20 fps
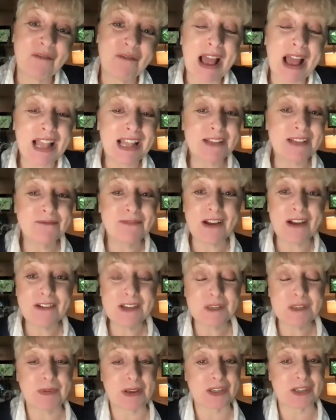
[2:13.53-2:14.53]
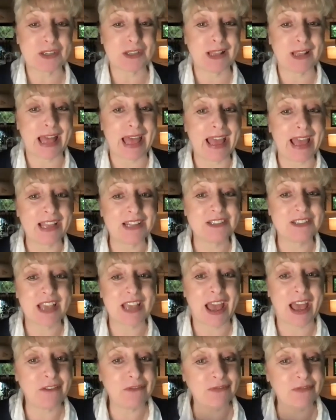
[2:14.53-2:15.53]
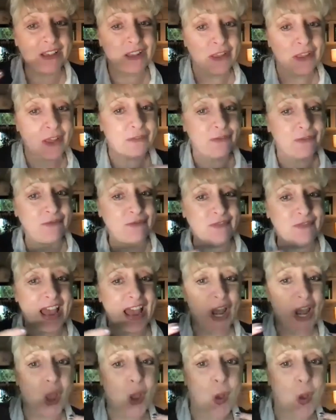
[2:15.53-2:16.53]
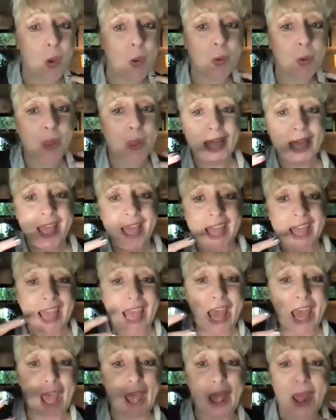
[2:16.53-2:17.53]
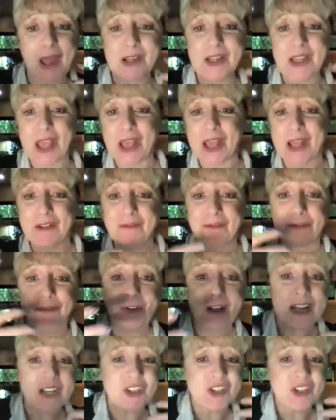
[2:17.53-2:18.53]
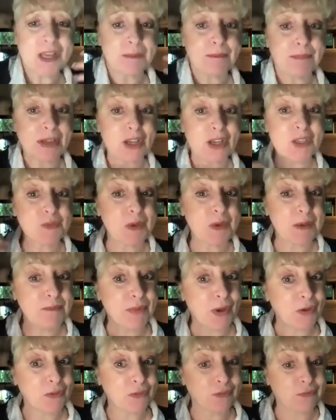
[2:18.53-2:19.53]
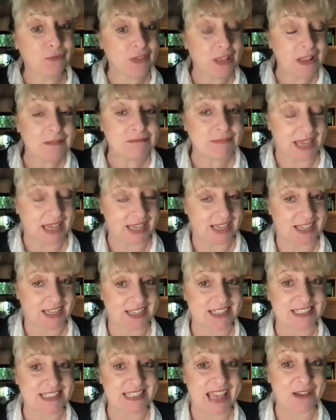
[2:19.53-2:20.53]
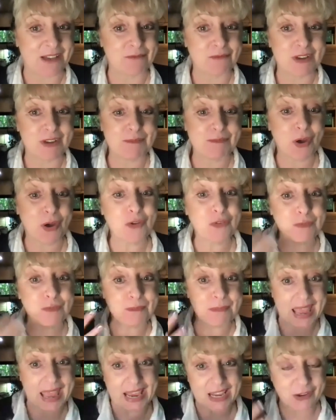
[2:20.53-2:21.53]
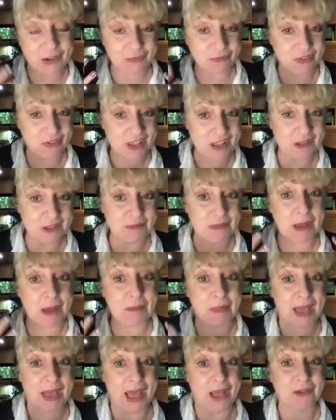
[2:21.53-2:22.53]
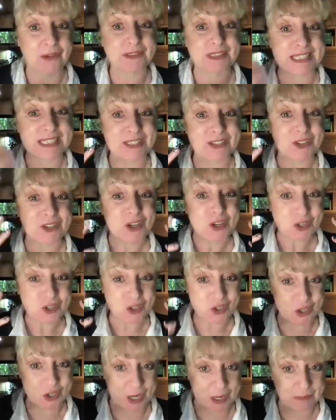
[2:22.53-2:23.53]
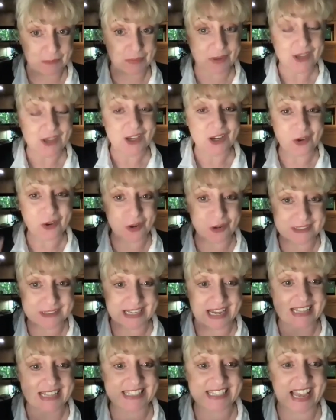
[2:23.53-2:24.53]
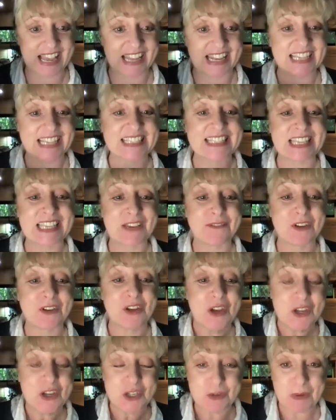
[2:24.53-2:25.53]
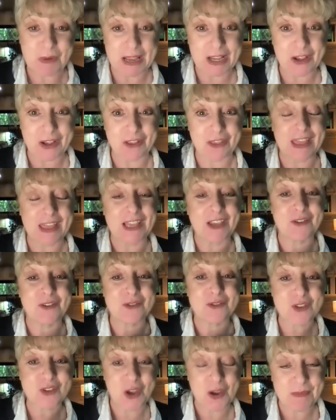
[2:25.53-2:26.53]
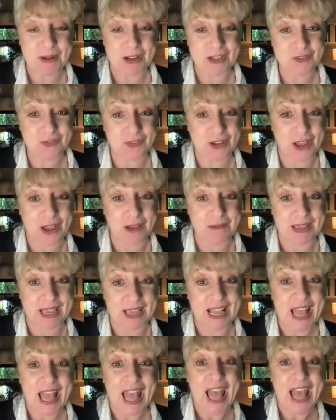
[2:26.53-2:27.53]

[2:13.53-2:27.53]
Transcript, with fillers: Well, very special, and I feel a fellow friendship, because we're both filmmakers, and we both made a film about this ship called Titanic. Steven Schwankert, thank you so much for coming.